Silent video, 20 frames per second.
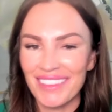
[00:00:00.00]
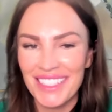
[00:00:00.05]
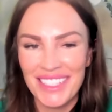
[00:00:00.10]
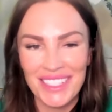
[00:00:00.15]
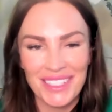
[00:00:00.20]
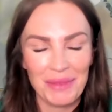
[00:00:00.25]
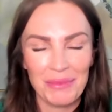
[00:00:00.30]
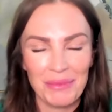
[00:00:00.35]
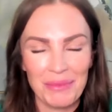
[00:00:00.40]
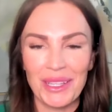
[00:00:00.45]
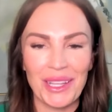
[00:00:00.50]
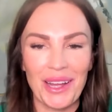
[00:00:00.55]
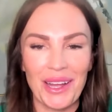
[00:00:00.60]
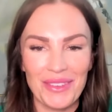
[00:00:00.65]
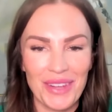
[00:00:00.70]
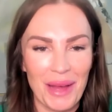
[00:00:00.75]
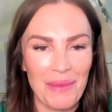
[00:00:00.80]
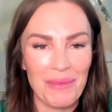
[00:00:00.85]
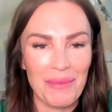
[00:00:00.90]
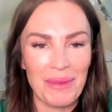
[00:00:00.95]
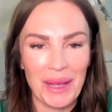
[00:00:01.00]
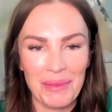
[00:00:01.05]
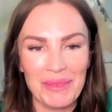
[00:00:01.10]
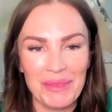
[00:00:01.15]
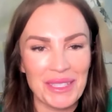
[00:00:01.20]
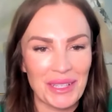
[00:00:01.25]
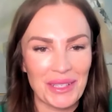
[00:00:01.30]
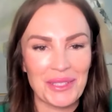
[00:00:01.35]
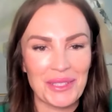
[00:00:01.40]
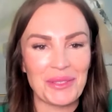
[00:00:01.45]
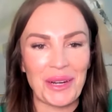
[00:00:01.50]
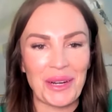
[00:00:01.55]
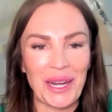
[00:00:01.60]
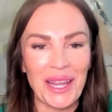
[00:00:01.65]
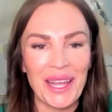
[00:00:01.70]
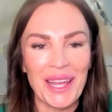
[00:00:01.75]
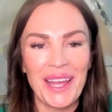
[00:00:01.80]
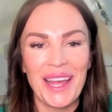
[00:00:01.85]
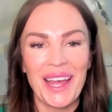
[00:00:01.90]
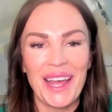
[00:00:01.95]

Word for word: This is completely off topic. I'm going to tell a story. Mm-hmm.